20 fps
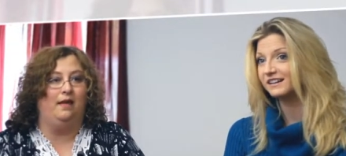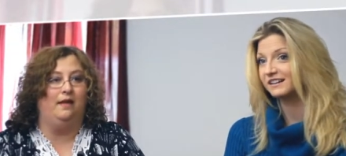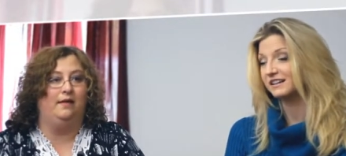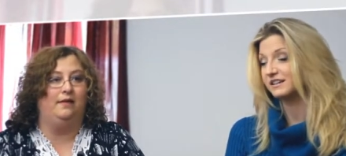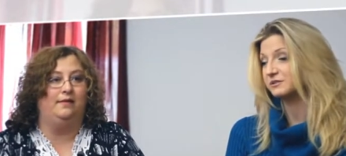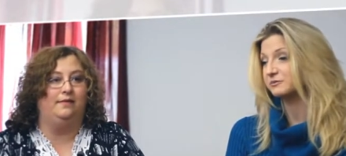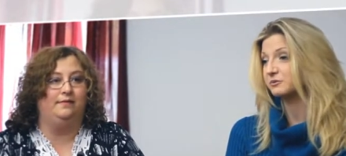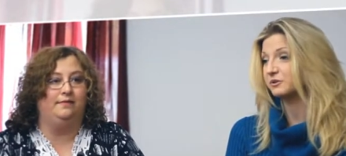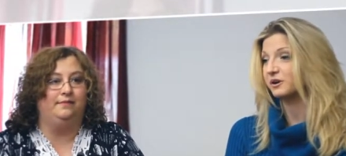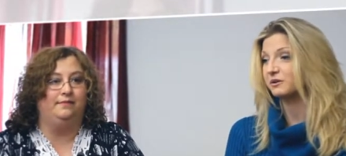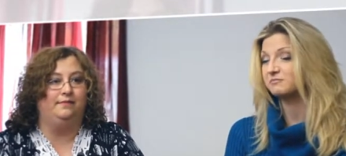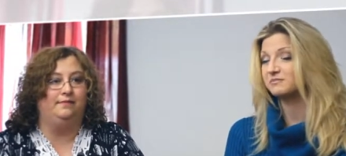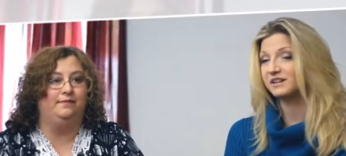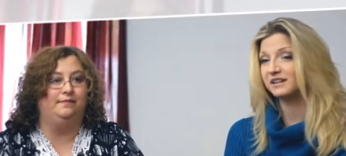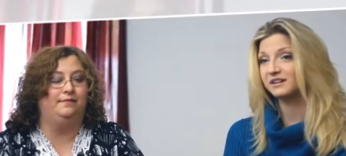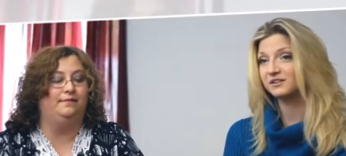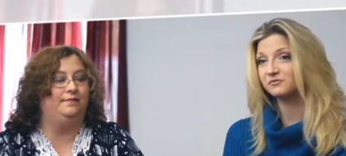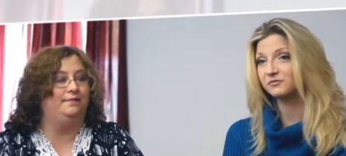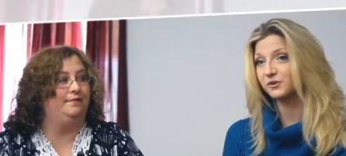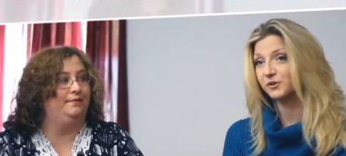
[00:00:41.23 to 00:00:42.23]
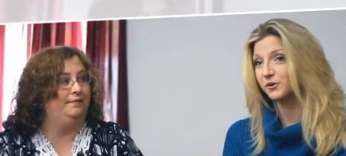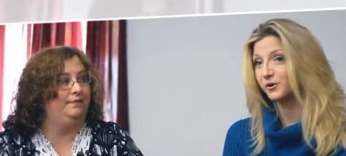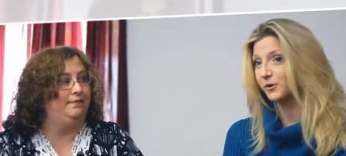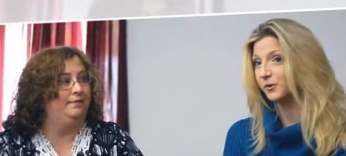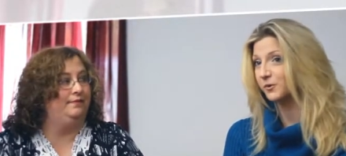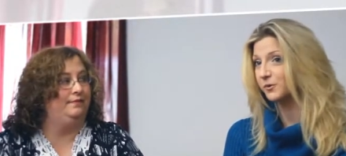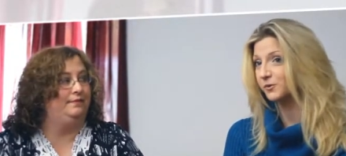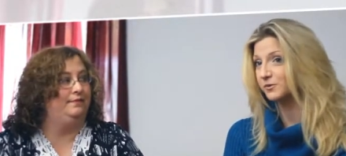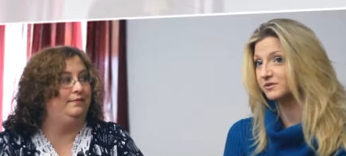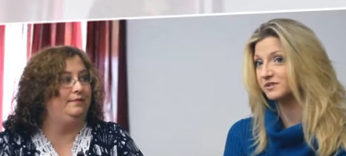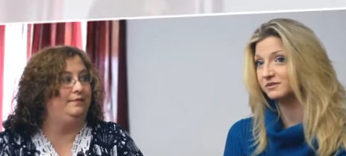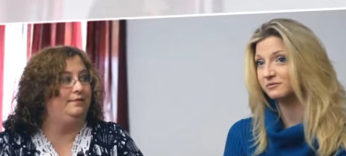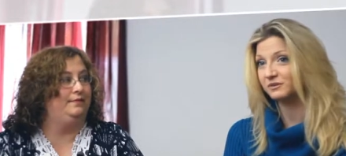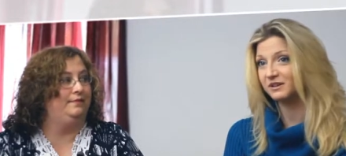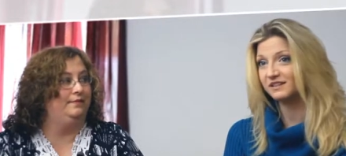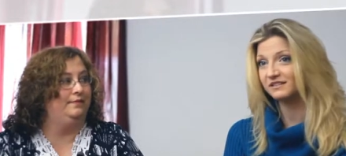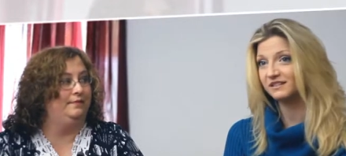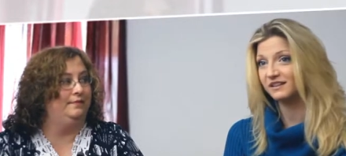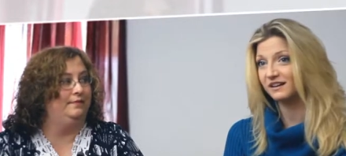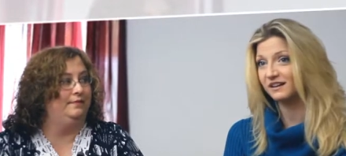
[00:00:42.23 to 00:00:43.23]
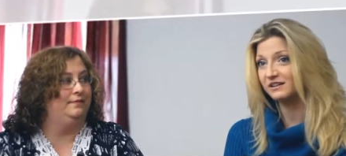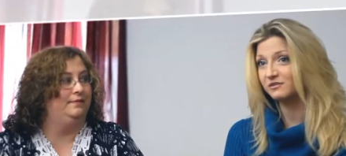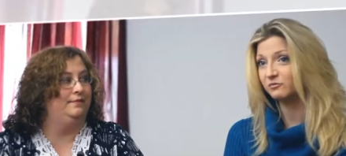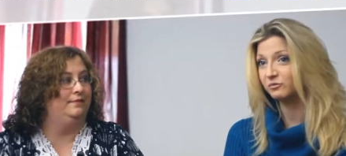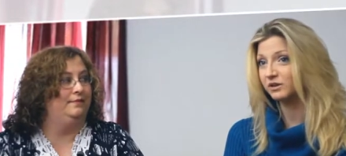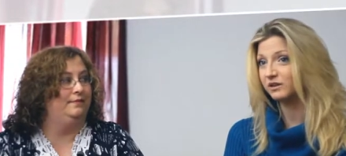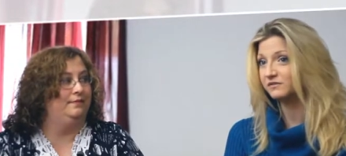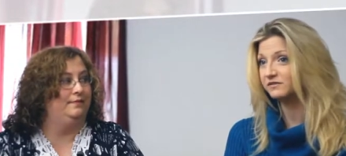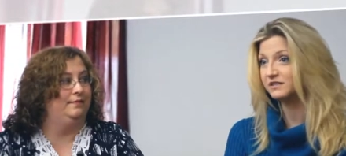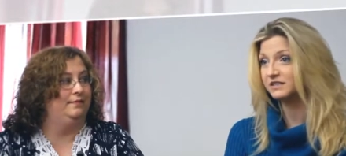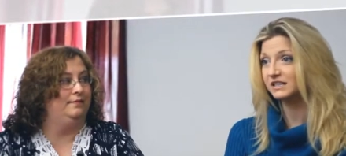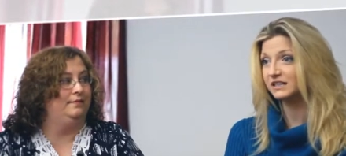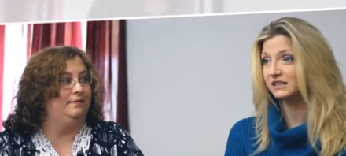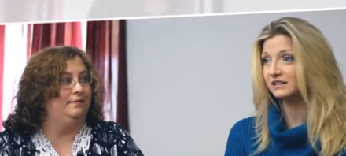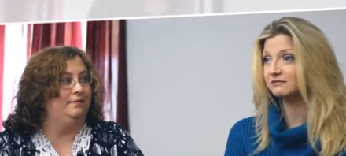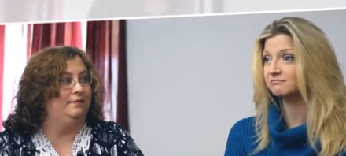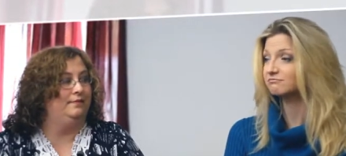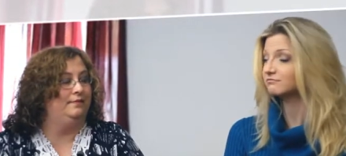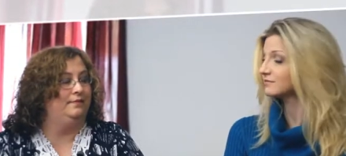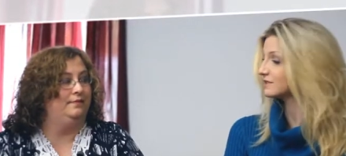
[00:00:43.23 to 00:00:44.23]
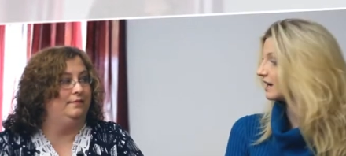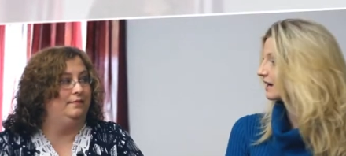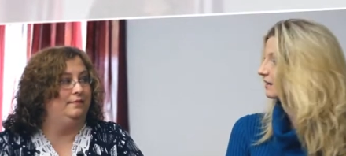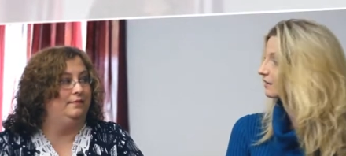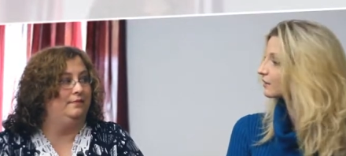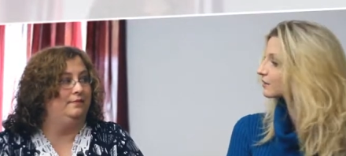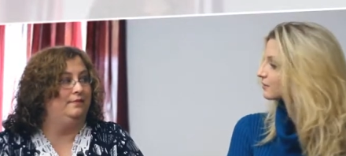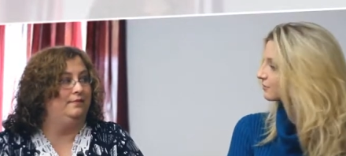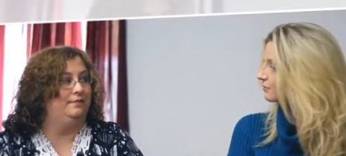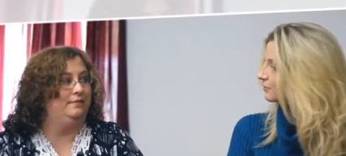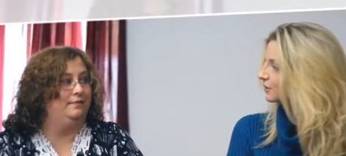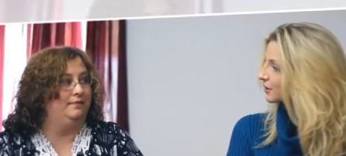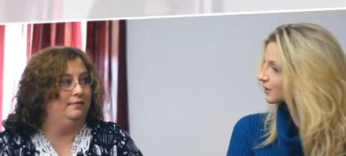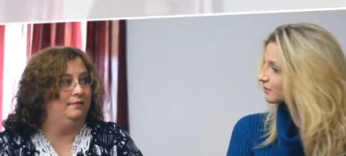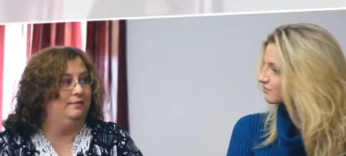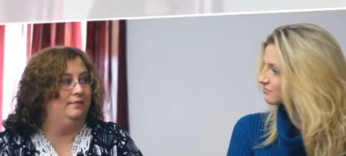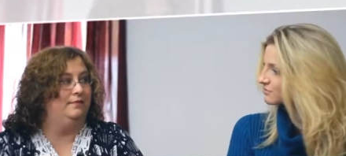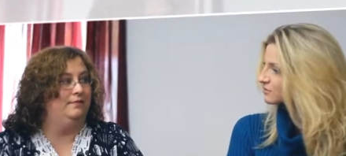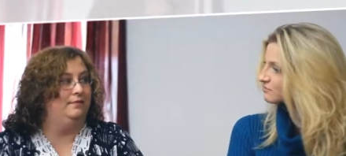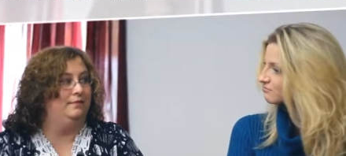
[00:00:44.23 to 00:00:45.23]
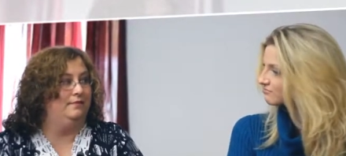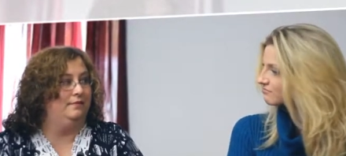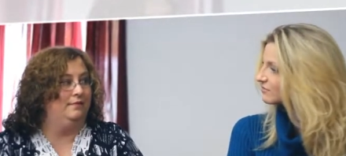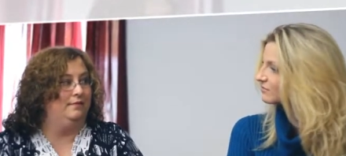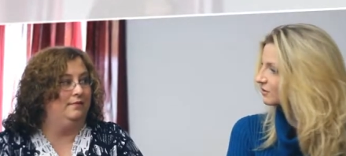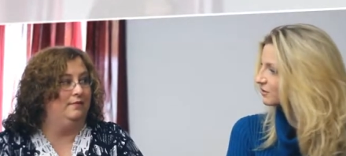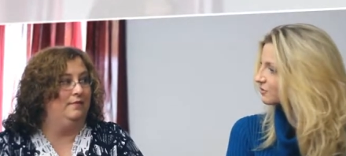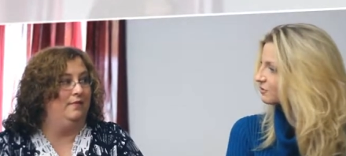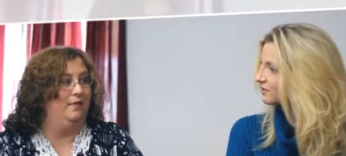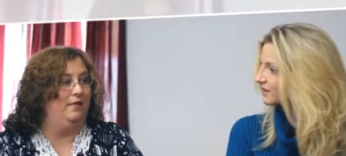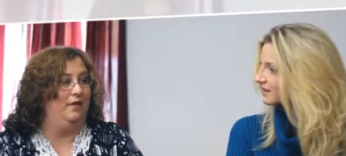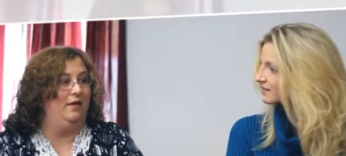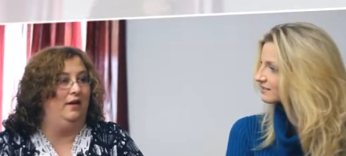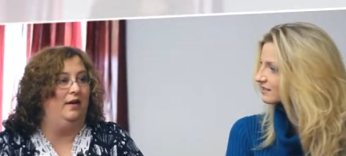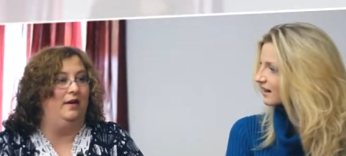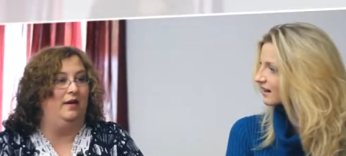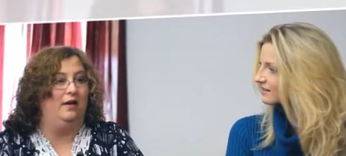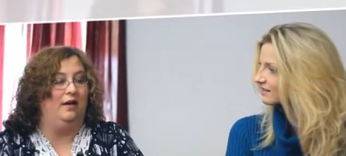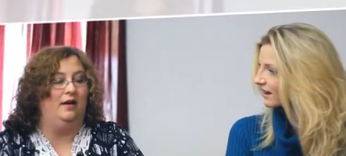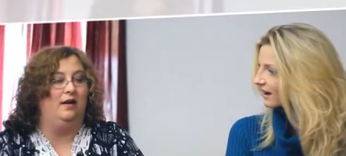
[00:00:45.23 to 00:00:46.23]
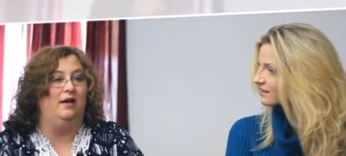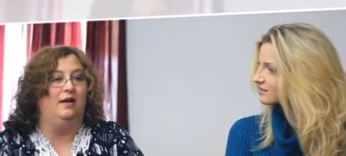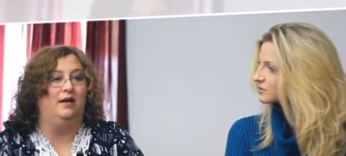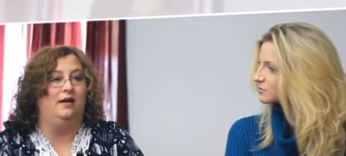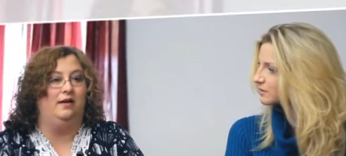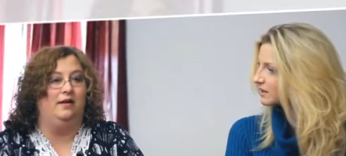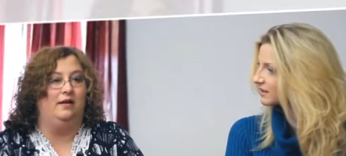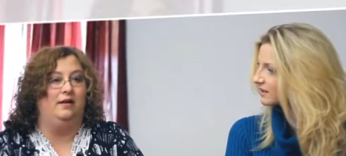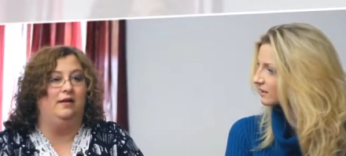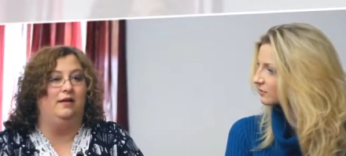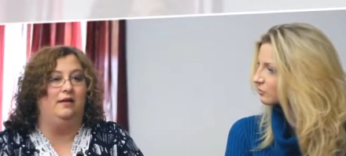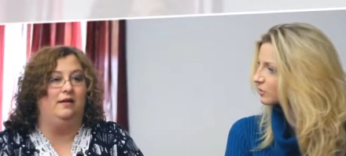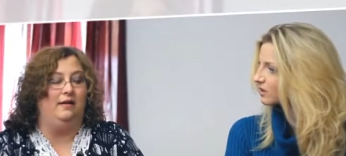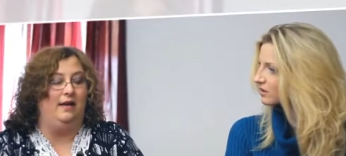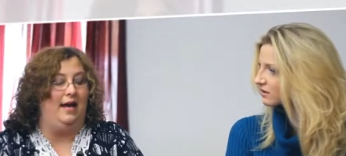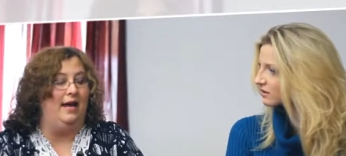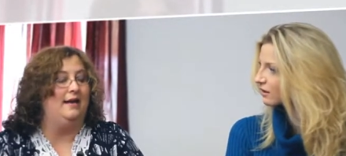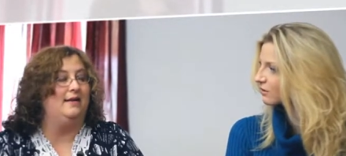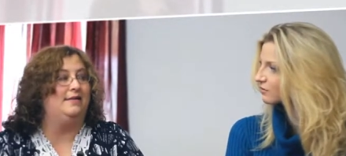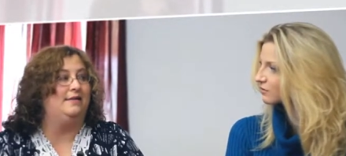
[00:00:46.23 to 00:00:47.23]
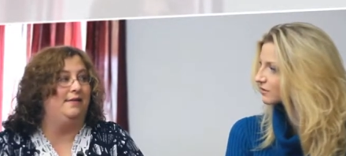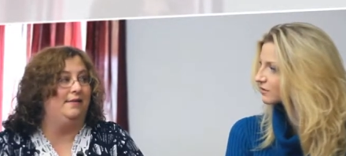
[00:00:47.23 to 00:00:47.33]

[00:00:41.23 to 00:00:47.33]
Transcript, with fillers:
Speaker 1: Kids will come down for colds and whatnot. And we've seen Taylor for little things like that to begin with yes.